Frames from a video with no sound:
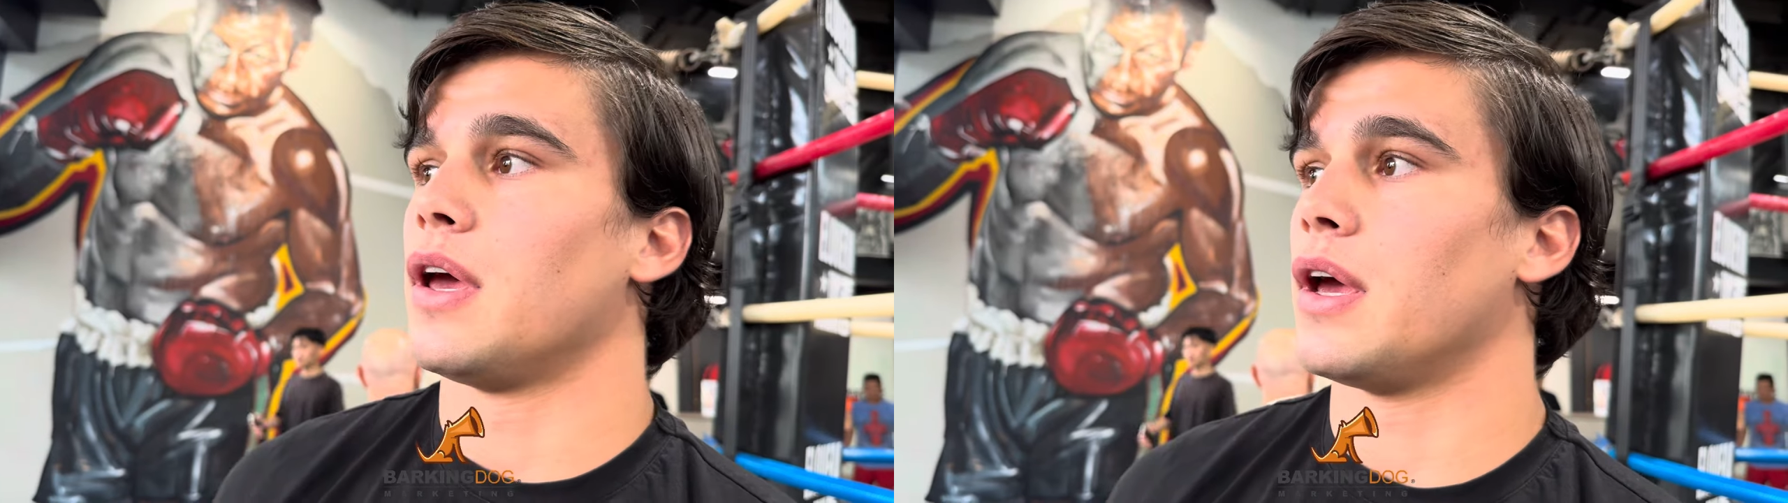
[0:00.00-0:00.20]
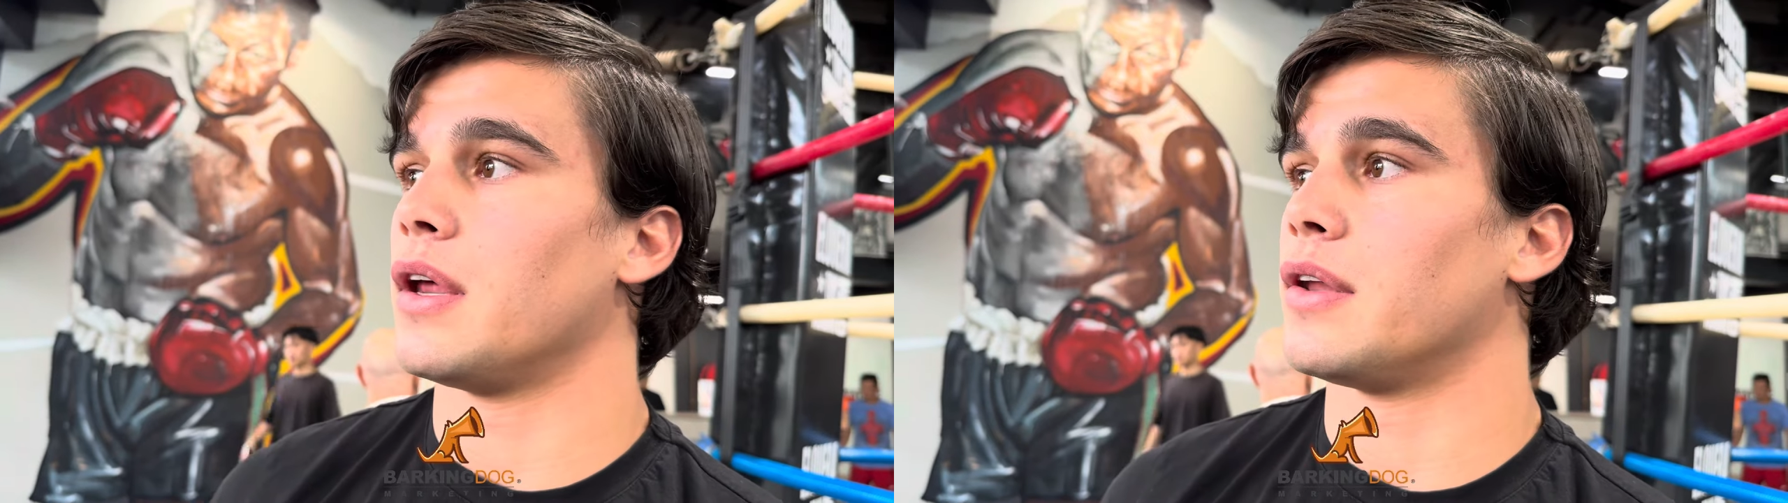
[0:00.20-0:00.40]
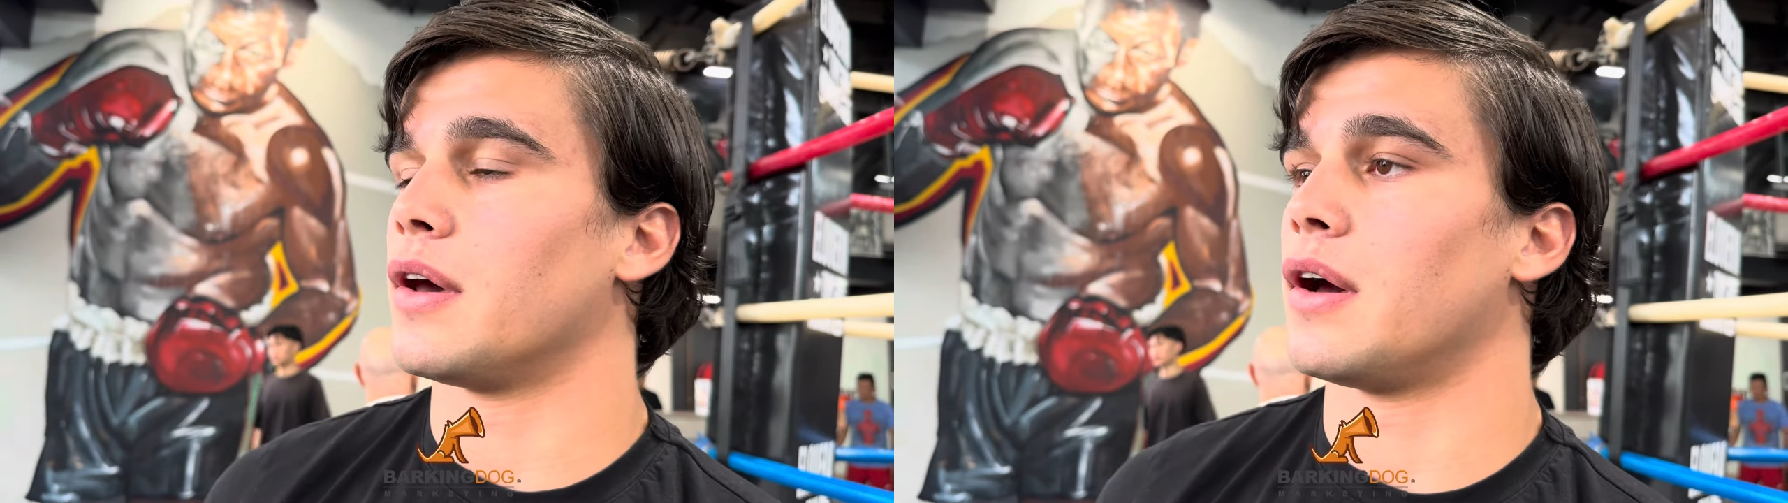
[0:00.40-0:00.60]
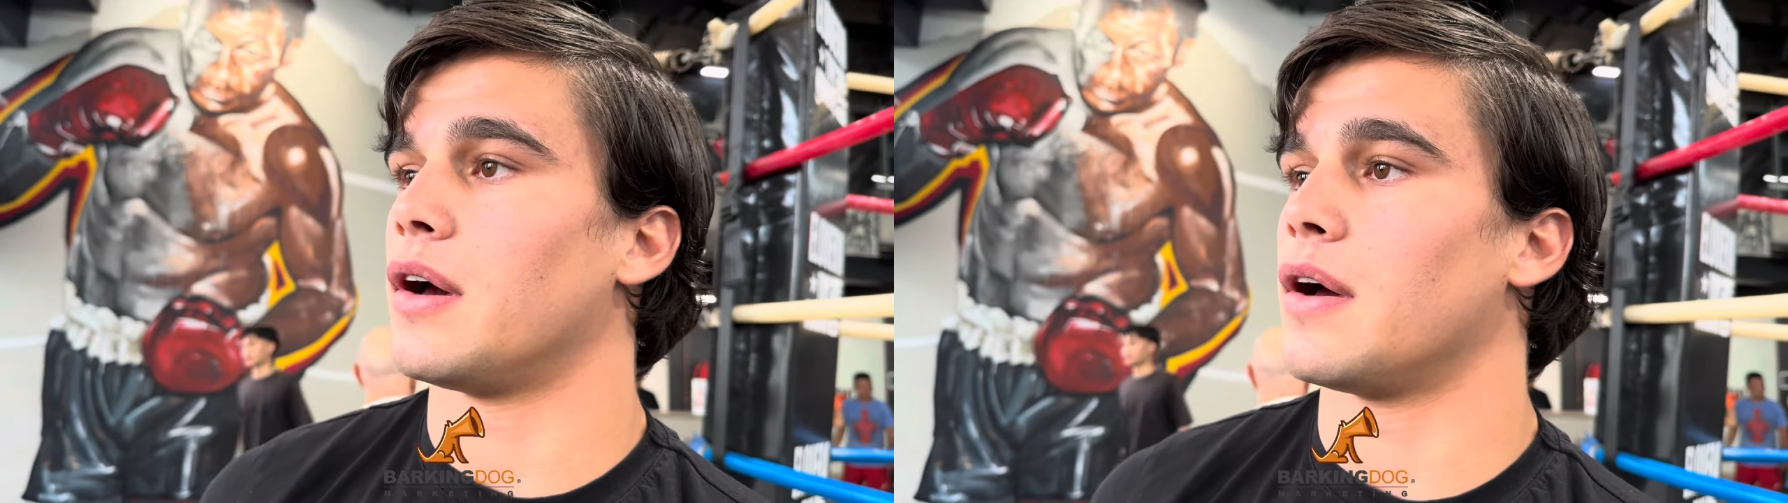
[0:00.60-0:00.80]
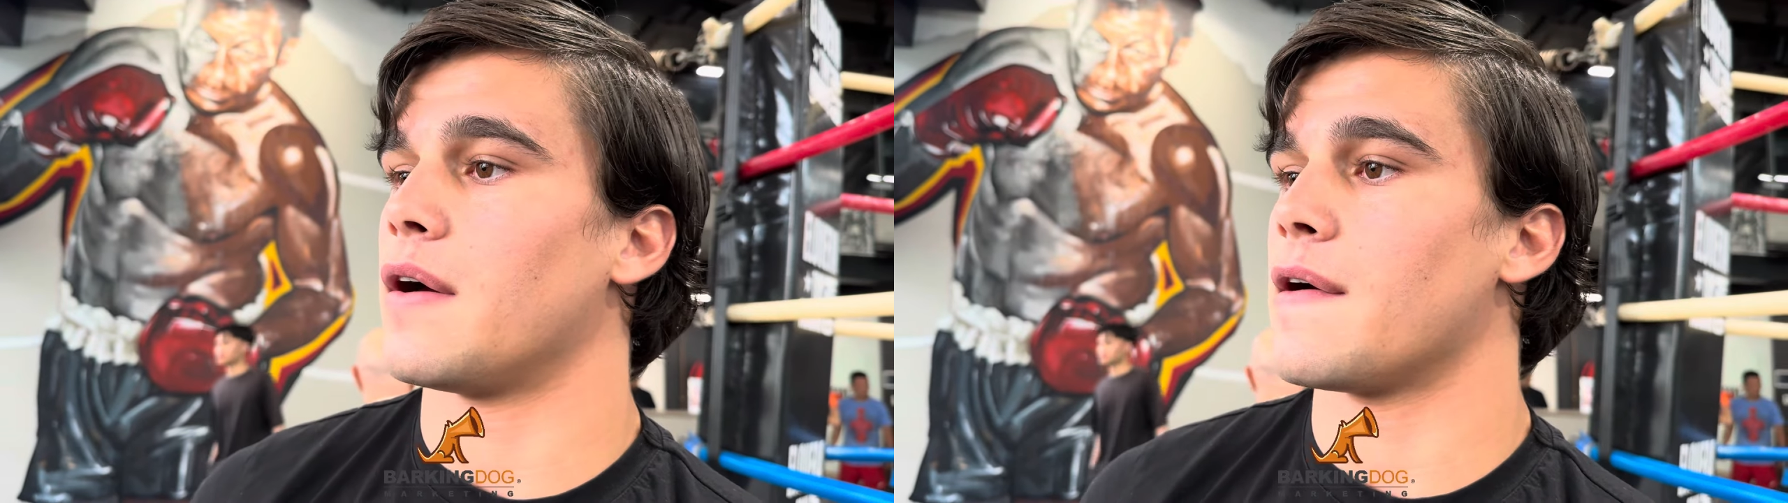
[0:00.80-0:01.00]
and
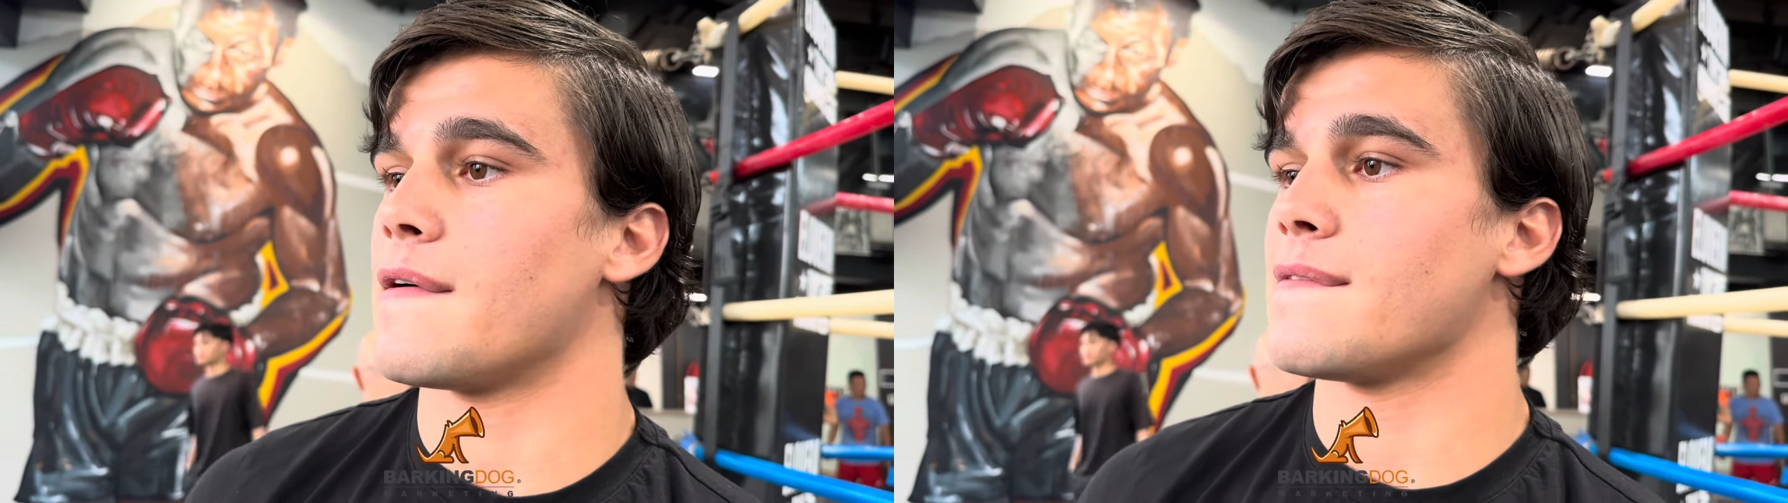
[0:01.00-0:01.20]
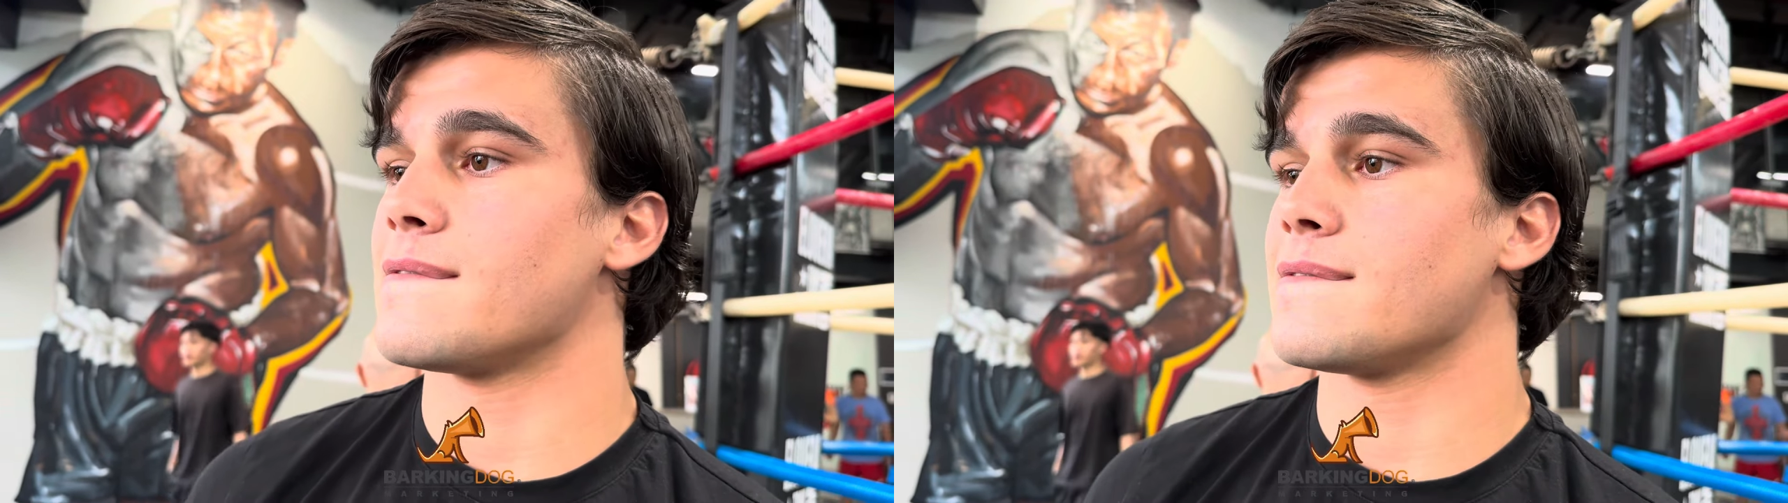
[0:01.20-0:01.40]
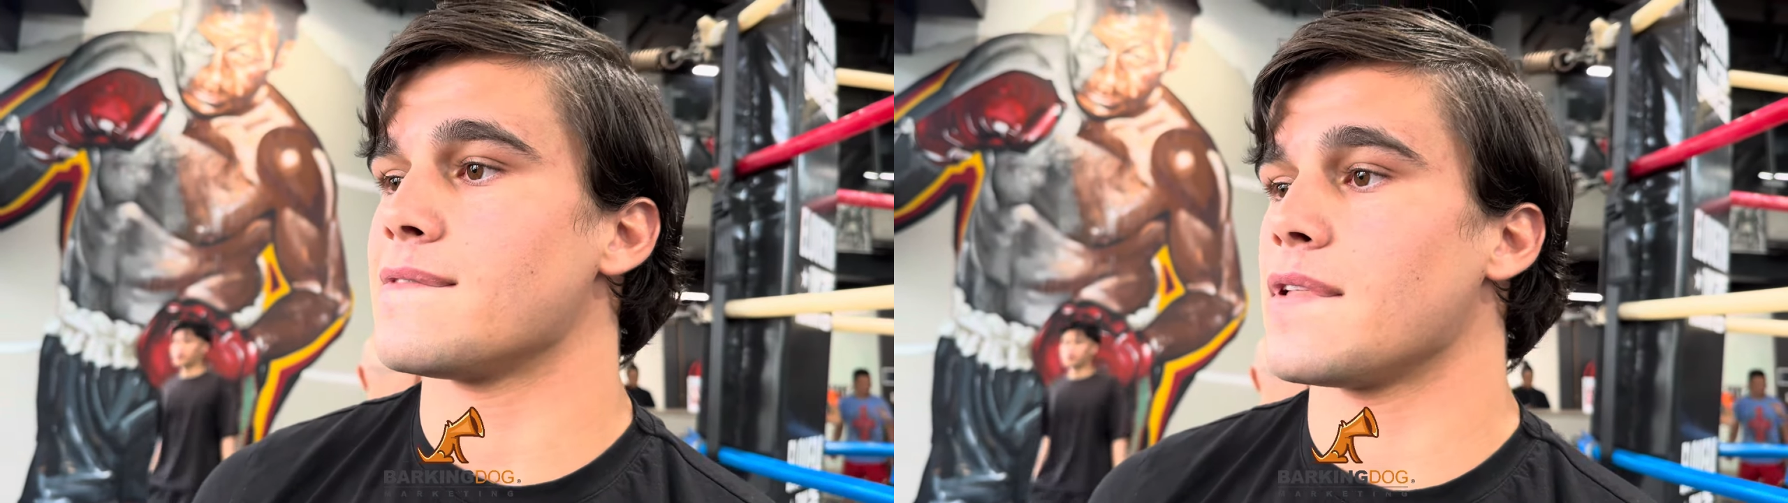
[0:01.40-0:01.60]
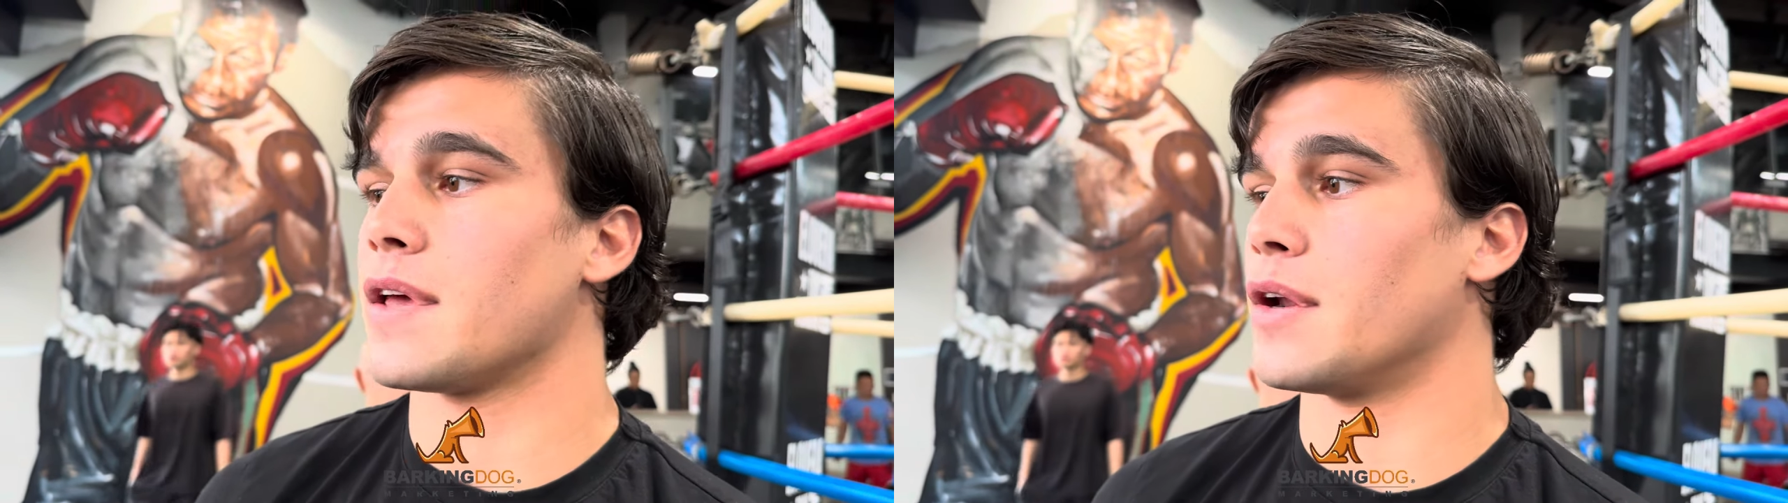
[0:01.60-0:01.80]
uh,